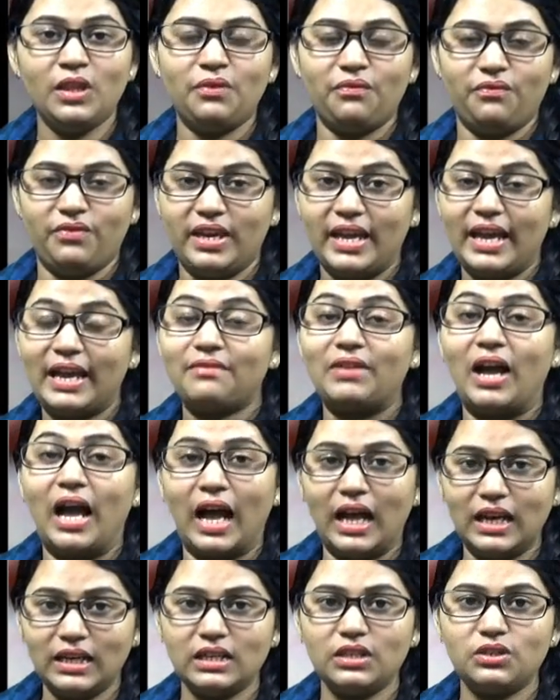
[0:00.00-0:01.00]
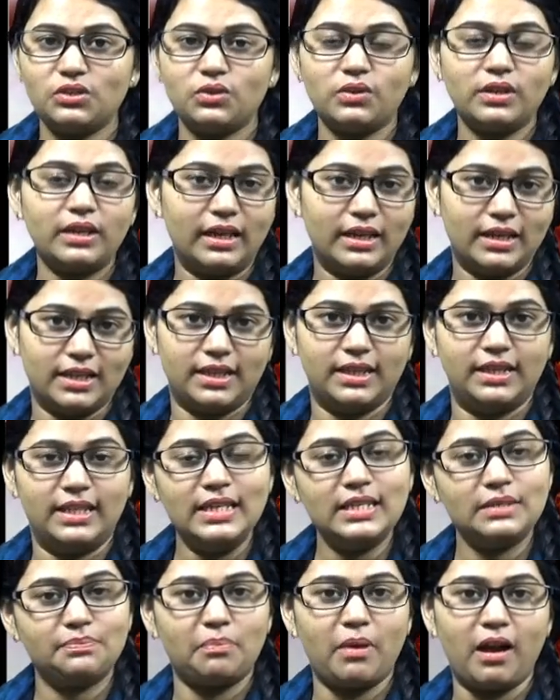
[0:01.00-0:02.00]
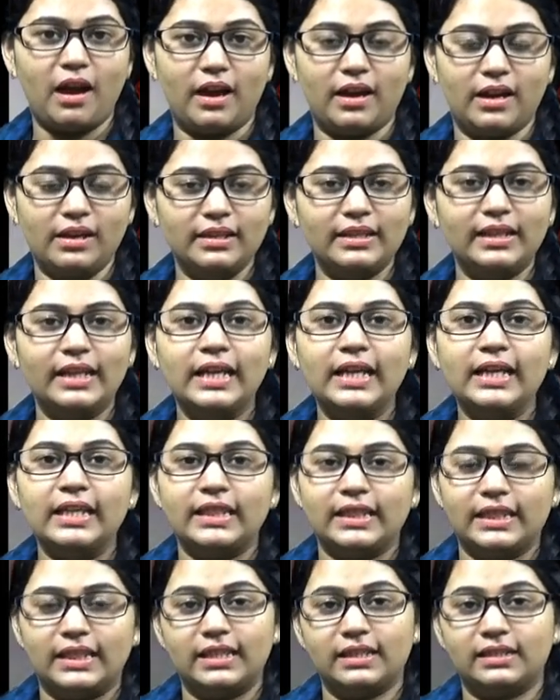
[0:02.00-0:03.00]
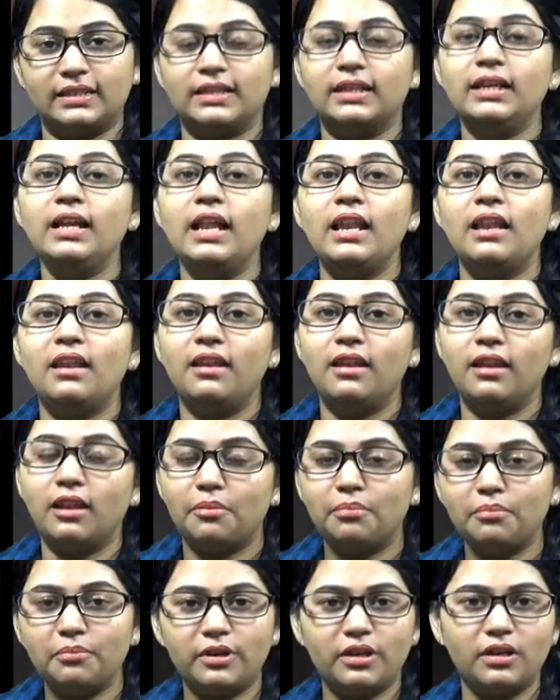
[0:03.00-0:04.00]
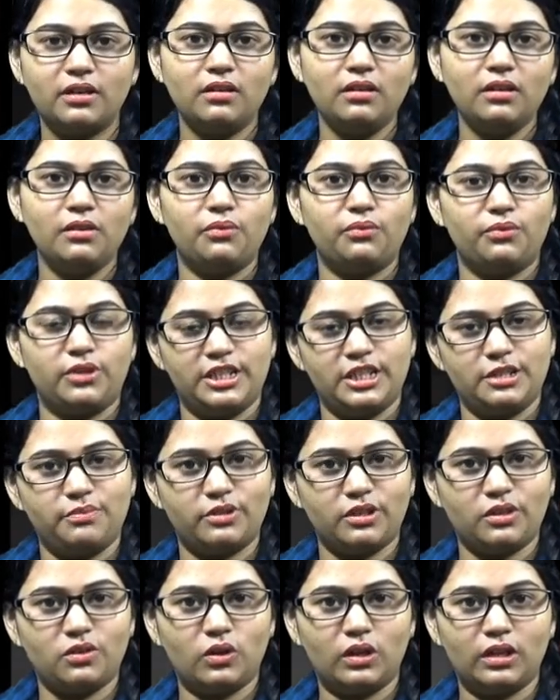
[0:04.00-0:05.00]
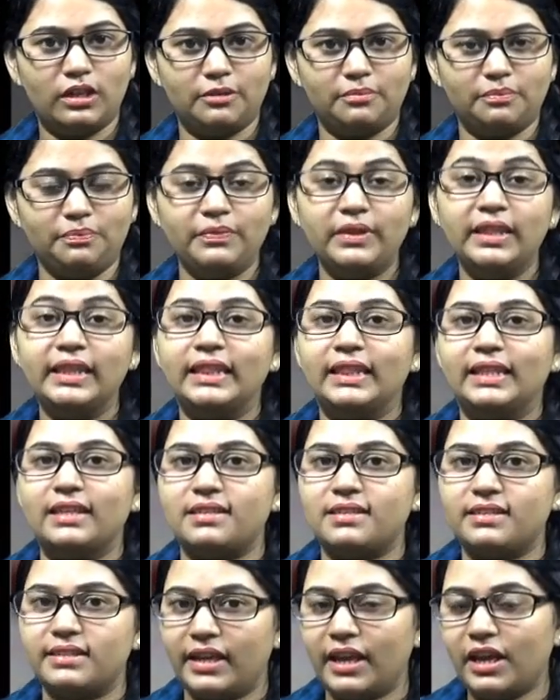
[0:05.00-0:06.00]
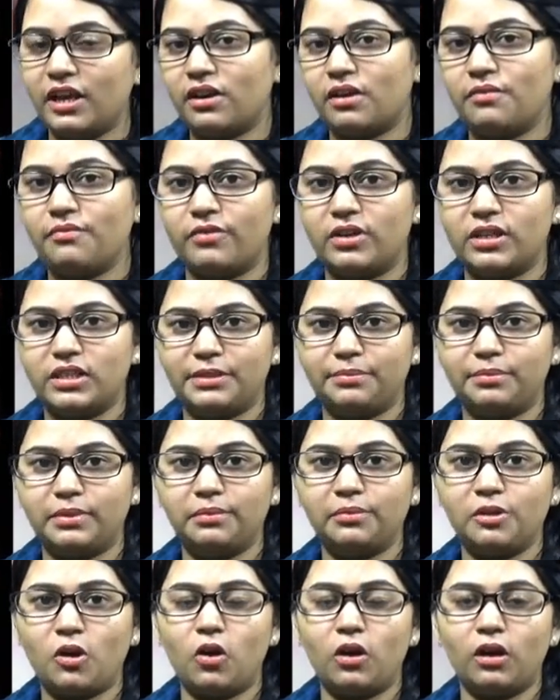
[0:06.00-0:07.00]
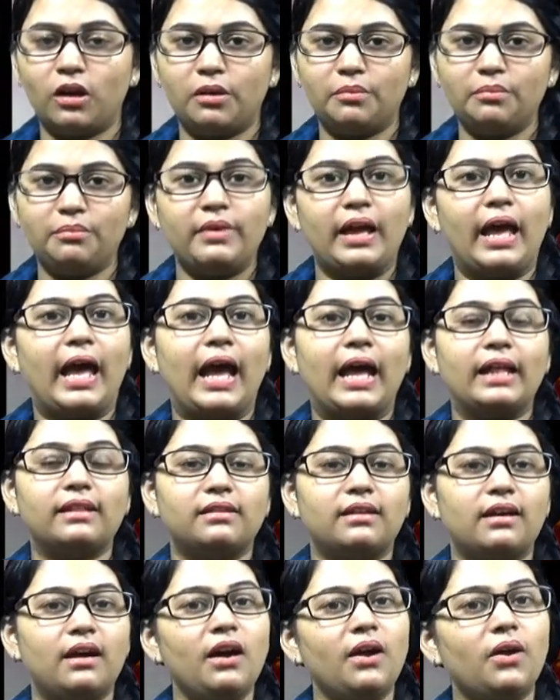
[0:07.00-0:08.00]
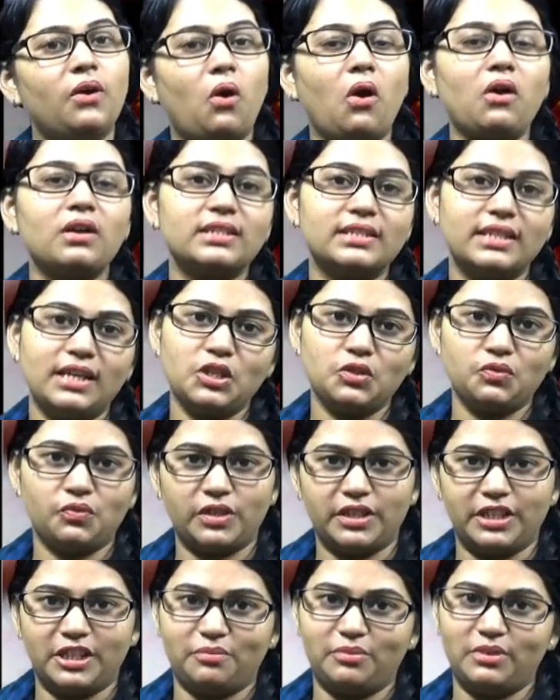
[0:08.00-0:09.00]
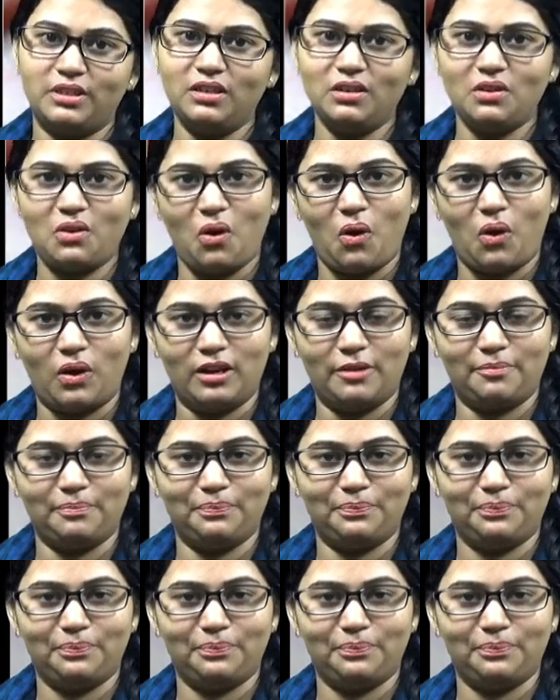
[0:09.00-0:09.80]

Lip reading: We have understood under this part the lumbar vertebral column, the sacrum vertebral column and the coccyx vertebral column.